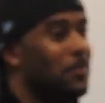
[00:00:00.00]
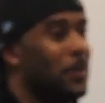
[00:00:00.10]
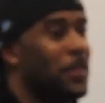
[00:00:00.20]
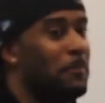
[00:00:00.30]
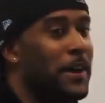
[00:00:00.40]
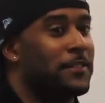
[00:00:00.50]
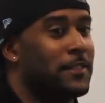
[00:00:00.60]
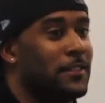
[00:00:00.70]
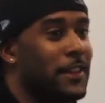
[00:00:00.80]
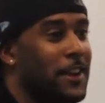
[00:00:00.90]
one of the best
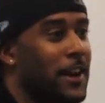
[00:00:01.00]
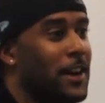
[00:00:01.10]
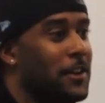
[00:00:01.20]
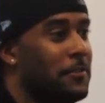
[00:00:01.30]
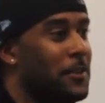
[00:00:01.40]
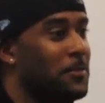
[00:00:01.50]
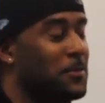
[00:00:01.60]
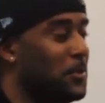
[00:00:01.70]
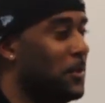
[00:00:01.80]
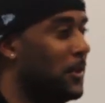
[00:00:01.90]
things I got out of film
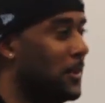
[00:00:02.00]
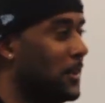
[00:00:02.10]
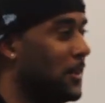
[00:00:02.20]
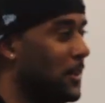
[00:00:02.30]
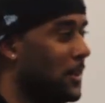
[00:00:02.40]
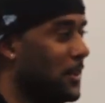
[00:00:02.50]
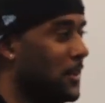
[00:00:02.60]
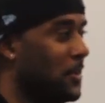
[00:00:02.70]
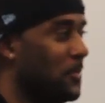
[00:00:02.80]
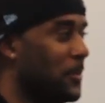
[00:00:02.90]
school
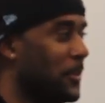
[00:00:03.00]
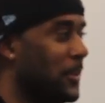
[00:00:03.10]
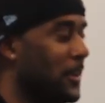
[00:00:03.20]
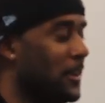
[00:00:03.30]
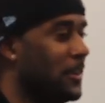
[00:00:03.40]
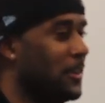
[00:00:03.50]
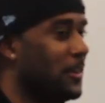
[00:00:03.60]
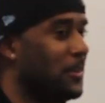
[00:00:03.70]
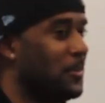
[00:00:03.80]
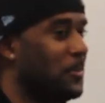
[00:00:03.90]
were the
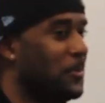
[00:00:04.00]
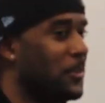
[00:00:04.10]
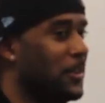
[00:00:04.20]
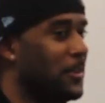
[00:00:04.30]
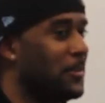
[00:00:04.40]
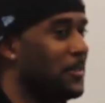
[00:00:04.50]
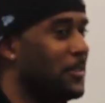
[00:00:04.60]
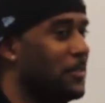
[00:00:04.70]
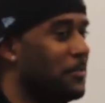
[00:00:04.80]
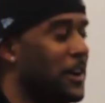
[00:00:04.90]
were the
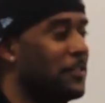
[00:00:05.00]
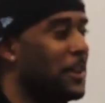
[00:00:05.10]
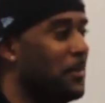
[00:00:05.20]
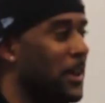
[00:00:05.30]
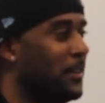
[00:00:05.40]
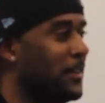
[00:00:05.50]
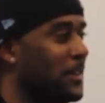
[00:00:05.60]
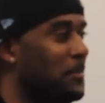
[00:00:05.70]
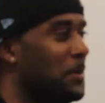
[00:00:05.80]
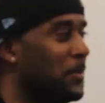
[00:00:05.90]
friends I made and
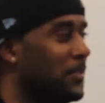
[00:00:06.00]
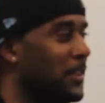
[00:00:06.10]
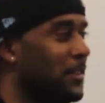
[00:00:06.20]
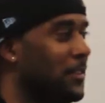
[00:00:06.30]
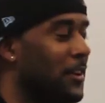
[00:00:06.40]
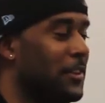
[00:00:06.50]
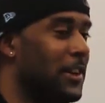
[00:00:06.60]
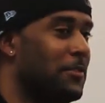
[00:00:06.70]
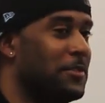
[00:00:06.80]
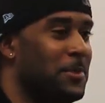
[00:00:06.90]
the people sitting on the
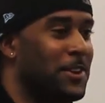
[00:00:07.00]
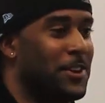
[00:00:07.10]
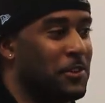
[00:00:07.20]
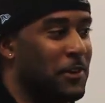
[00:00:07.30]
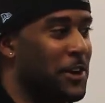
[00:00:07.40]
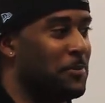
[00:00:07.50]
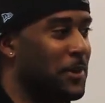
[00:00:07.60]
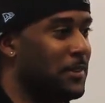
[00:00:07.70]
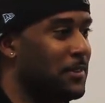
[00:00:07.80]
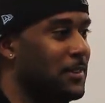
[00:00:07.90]
left of me and on the right of me.
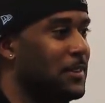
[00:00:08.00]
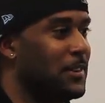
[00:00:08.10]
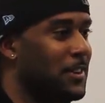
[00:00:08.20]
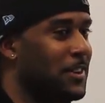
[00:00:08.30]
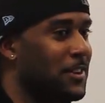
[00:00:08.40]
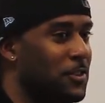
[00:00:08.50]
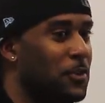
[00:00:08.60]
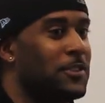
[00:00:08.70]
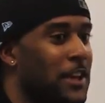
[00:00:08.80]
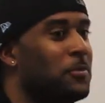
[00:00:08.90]

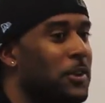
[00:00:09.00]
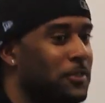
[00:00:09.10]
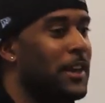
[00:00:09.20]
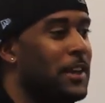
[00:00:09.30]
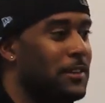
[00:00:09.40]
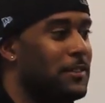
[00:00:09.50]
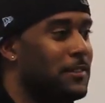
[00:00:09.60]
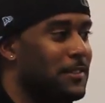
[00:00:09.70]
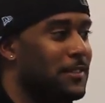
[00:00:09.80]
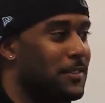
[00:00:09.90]
Those, that's what you take
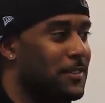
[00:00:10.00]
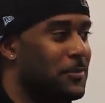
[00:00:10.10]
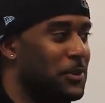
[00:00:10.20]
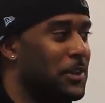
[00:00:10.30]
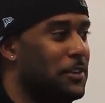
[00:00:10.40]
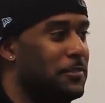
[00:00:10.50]
when you leave.